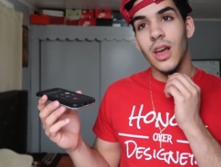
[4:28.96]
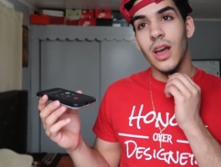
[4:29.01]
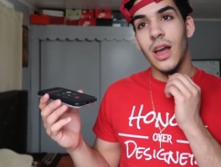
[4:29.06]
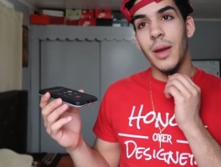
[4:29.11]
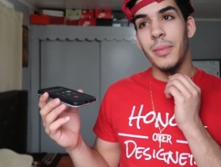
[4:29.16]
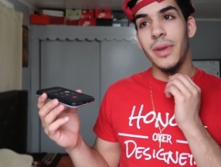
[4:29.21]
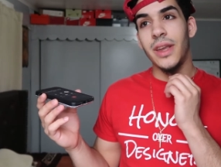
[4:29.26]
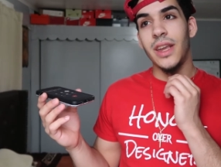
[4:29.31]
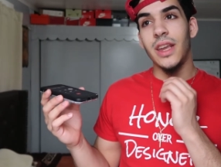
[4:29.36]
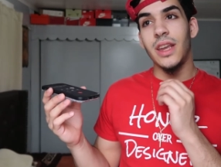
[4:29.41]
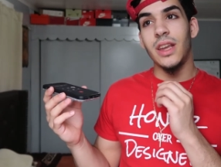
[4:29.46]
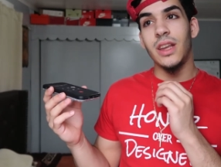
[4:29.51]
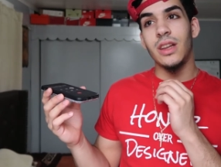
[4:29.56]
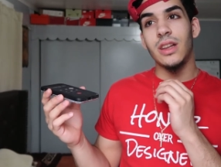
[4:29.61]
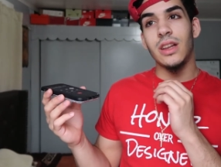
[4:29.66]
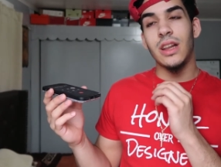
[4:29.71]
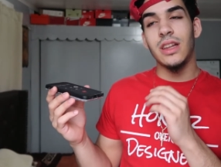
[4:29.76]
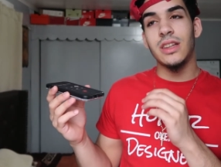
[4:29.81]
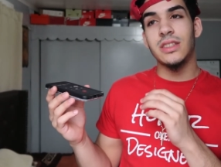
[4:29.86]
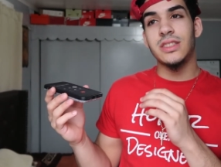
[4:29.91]
I
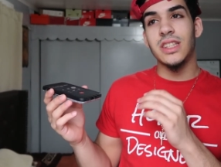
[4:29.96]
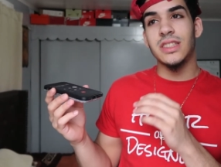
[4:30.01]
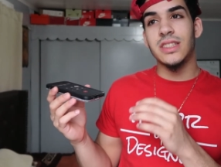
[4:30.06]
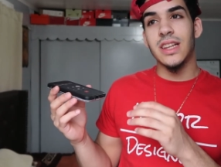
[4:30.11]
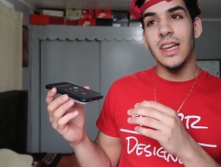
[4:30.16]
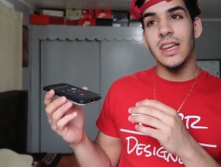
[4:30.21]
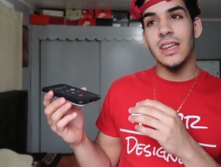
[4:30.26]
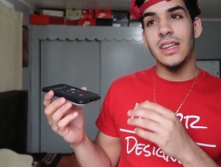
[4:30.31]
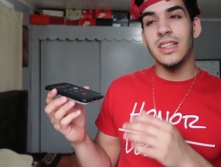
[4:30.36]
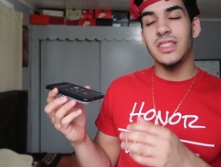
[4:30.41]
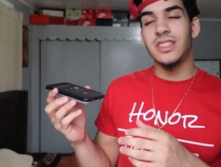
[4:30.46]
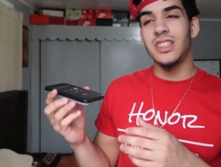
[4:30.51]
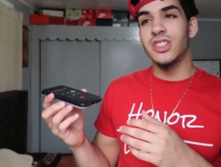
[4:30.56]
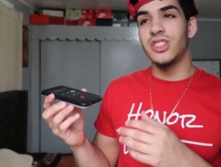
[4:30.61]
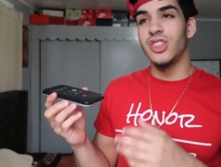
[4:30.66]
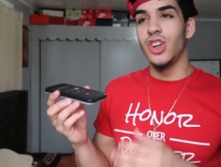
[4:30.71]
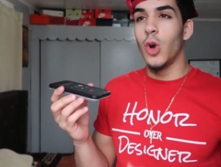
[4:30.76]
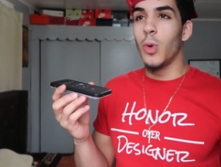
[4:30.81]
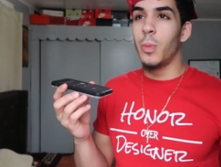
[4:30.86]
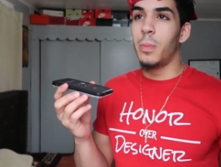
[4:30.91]
mean, it's just like it's
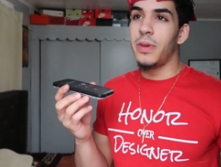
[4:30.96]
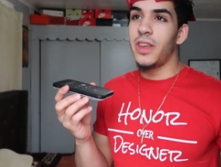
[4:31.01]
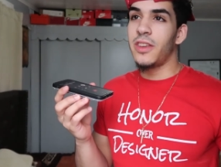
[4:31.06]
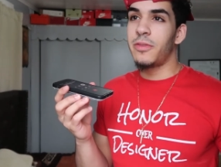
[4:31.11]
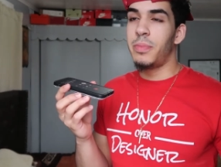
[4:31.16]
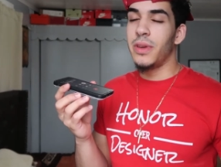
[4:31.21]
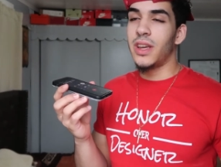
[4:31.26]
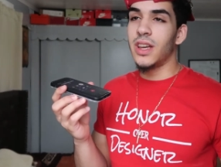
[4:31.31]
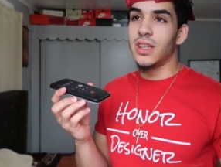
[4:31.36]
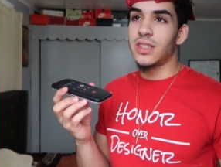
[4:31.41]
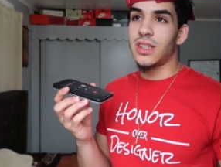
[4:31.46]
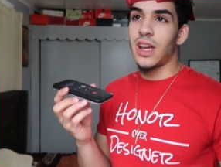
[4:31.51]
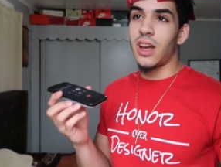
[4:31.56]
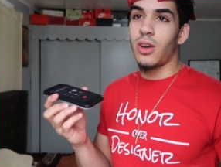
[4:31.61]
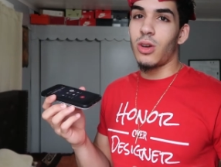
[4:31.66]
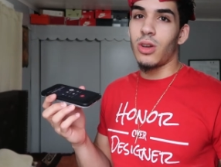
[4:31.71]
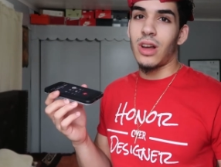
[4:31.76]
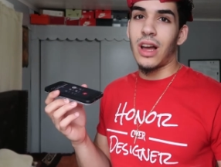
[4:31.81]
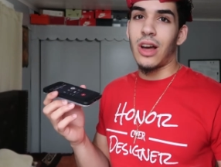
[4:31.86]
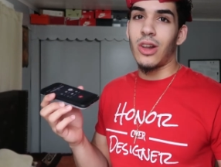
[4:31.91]
just no beef because I
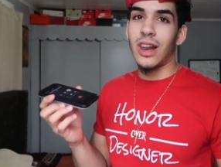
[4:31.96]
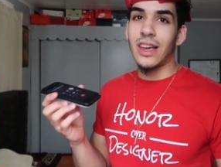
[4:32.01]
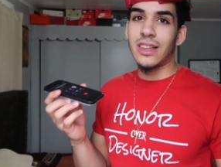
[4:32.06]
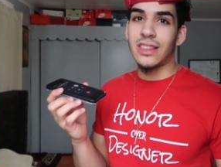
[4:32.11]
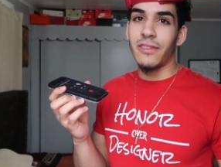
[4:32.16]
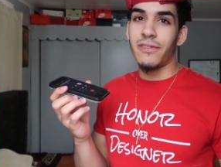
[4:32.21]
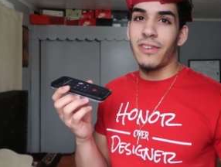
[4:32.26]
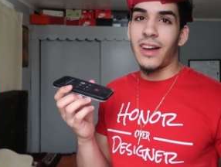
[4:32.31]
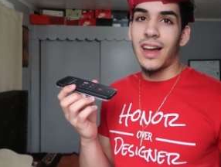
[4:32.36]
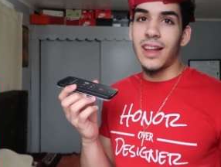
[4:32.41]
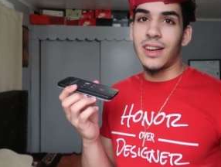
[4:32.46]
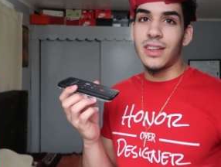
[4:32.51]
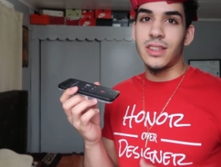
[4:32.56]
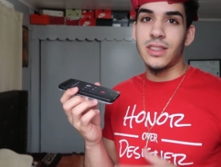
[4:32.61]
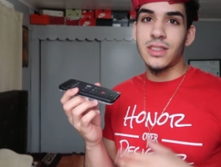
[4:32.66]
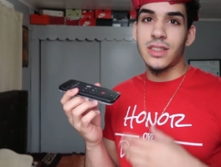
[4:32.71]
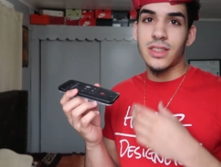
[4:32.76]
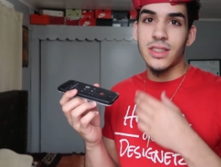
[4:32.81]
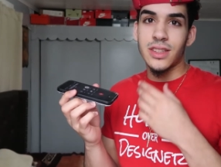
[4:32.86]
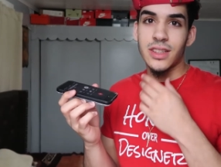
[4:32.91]
don't I don't like the
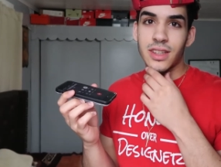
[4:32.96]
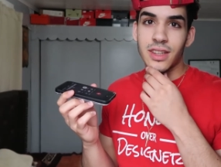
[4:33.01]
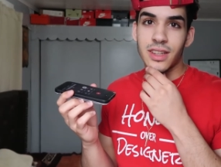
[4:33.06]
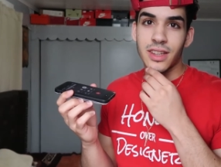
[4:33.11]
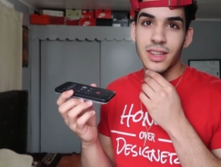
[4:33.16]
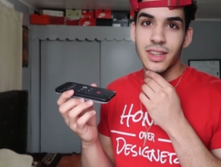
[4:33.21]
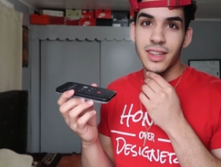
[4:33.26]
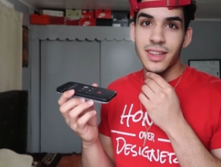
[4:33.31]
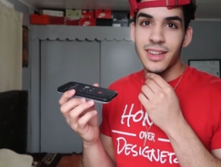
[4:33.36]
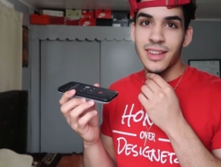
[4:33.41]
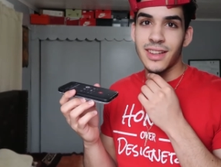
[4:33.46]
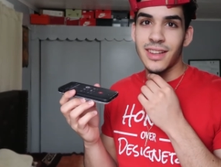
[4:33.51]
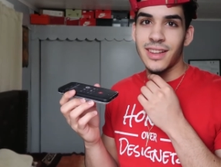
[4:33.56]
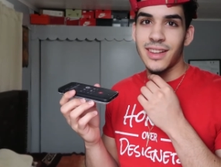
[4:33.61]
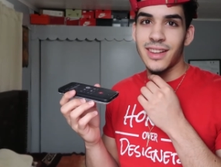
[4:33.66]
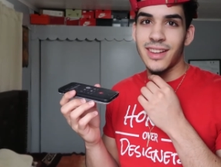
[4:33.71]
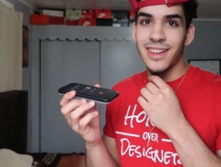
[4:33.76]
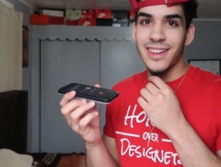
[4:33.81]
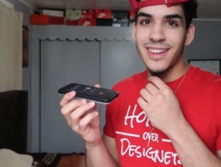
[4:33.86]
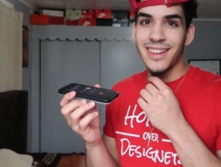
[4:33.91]
violence.
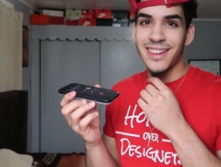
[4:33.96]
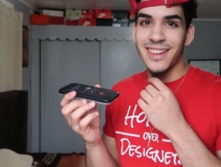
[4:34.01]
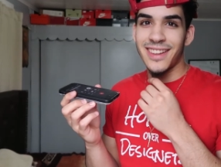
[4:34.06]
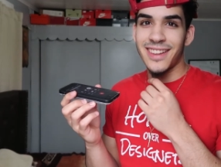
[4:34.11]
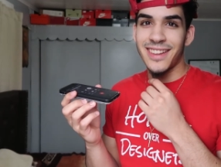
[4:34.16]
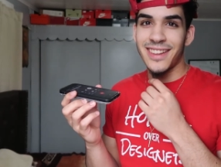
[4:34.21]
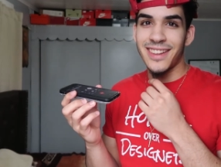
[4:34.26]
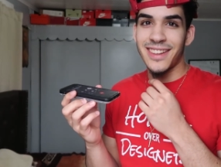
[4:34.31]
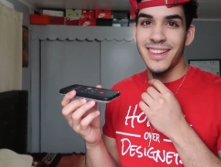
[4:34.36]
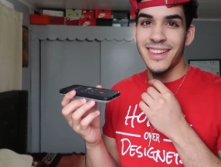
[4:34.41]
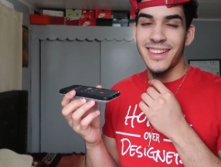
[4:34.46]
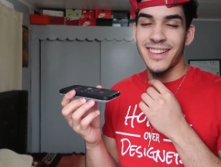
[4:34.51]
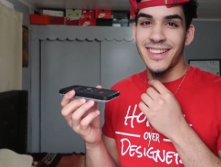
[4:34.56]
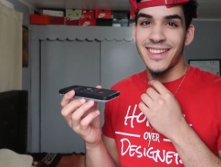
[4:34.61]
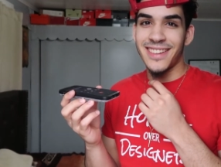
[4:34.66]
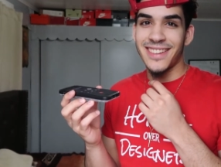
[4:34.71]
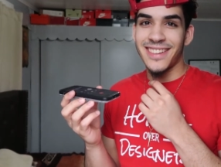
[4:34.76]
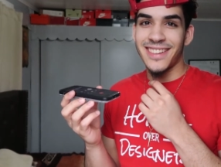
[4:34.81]
I